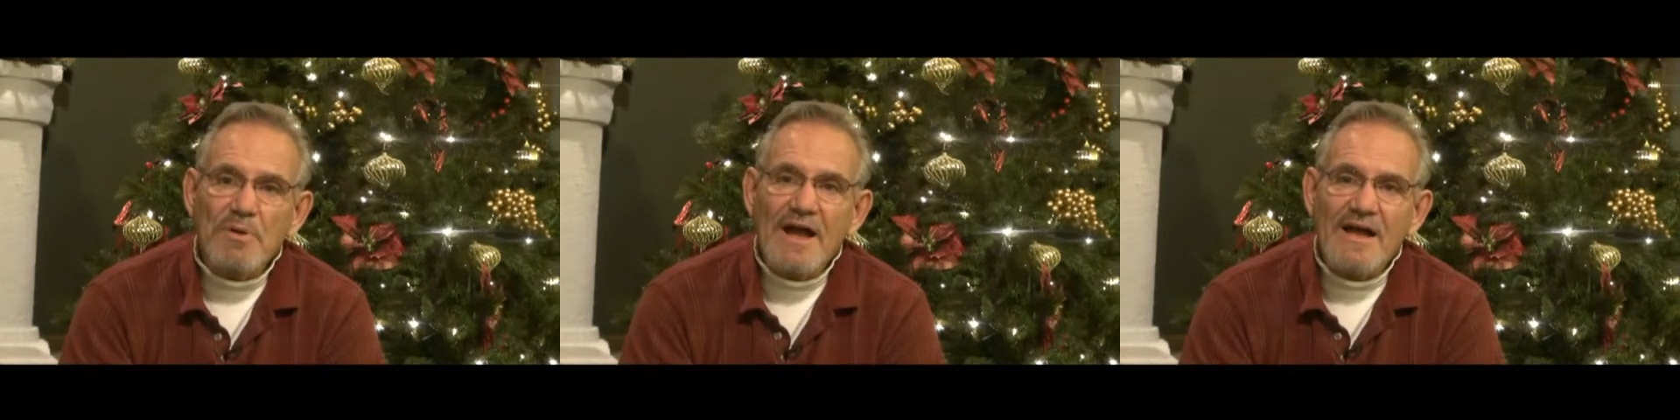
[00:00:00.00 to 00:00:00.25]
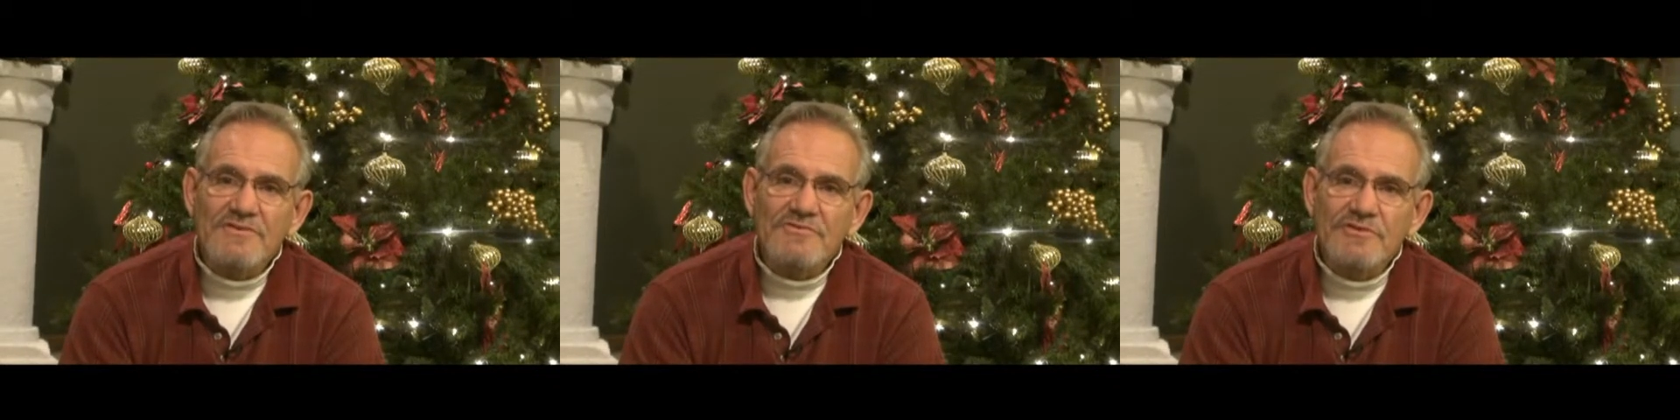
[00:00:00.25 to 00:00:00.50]

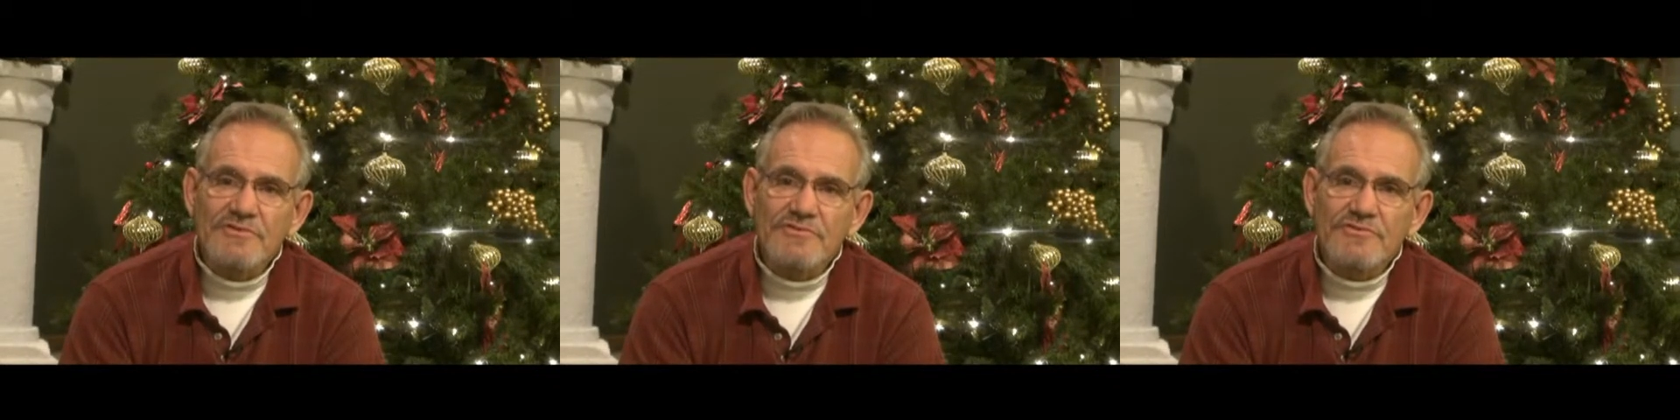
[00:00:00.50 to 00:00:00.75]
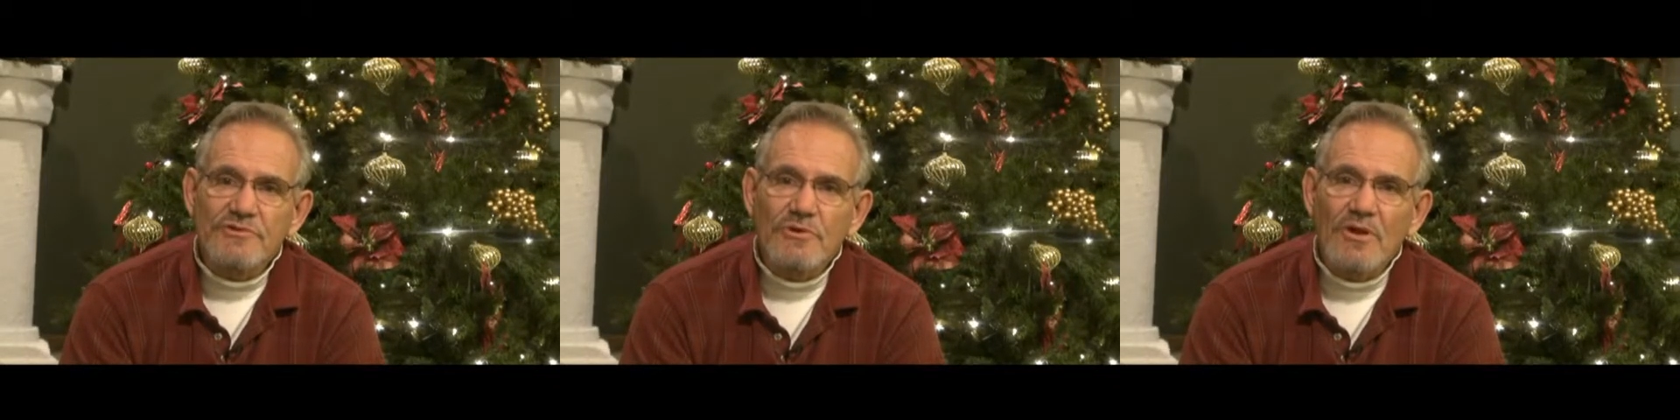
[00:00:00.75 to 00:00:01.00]

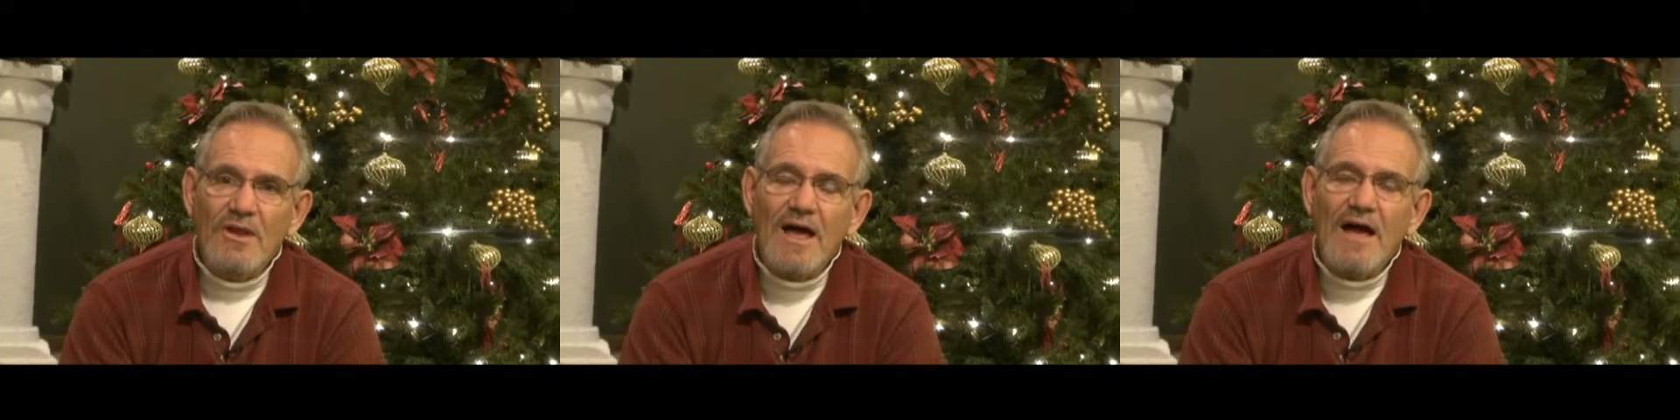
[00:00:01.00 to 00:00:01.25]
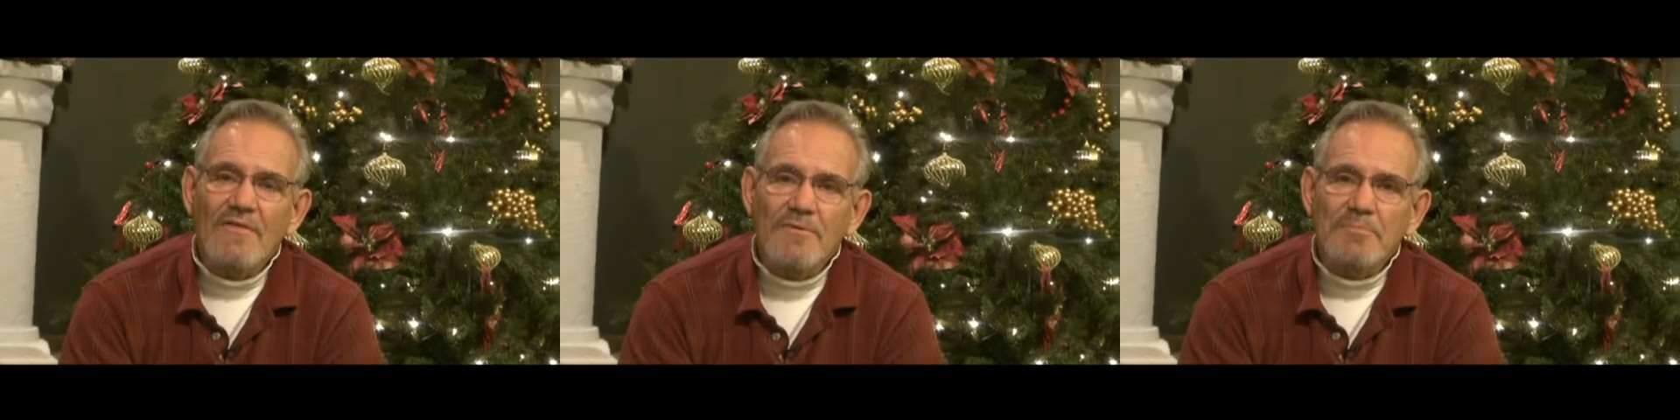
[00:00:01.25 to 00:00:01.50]
pastors to
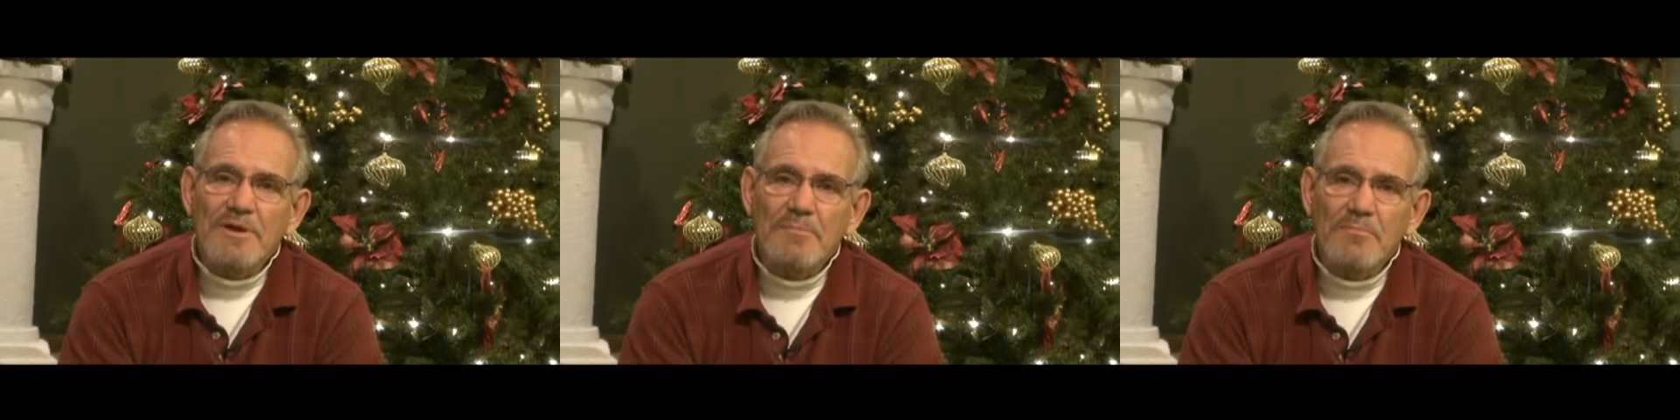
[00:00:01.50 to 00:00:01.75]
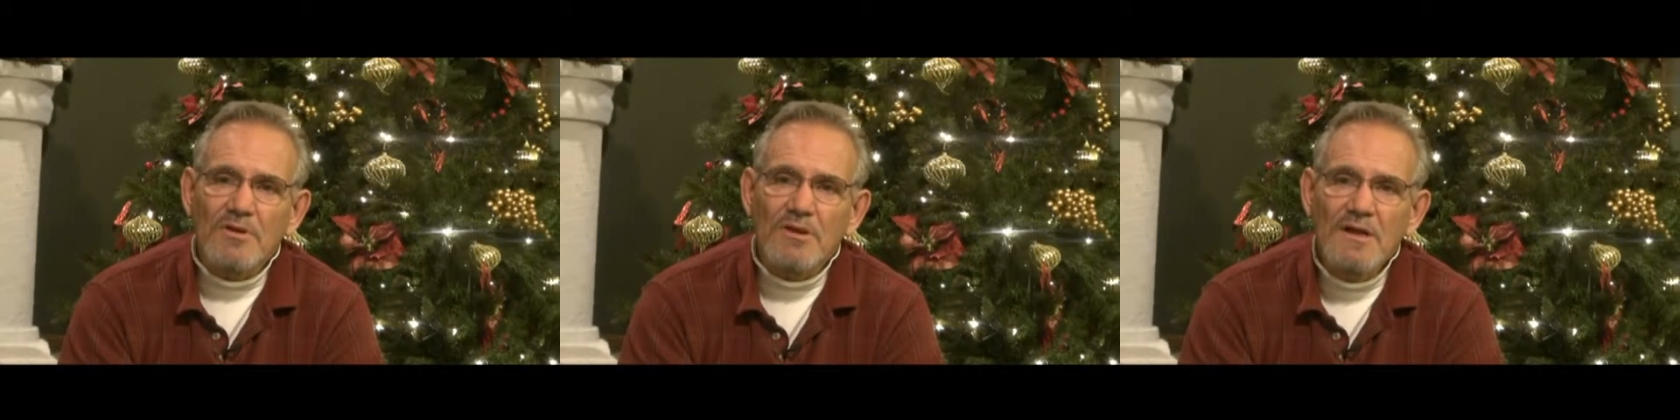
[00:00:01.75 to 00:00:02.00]
allow the
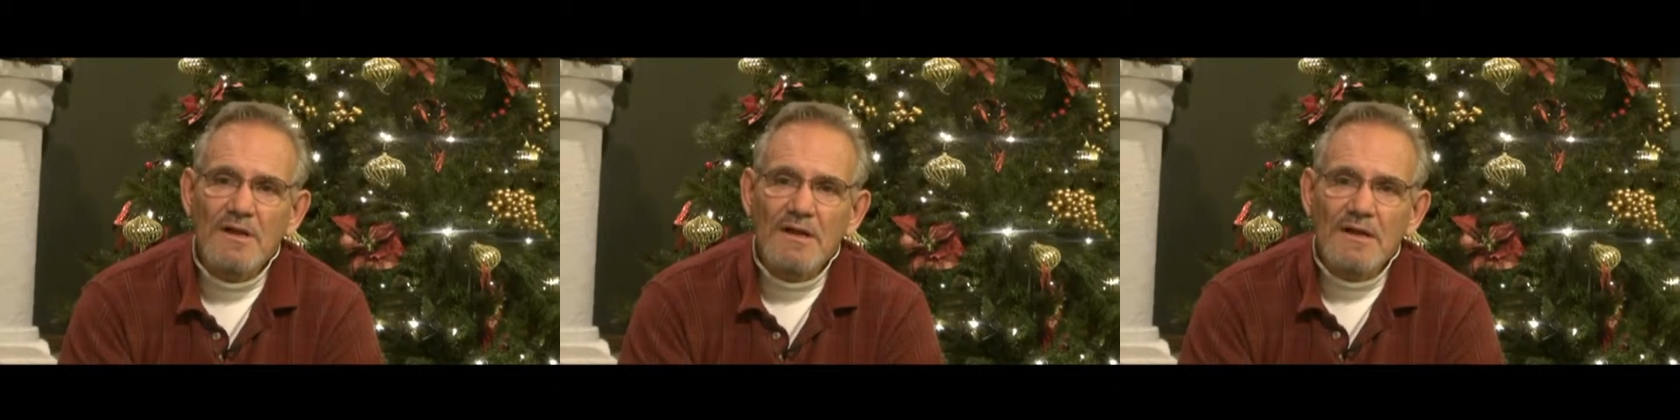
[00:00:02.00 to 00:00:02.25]
people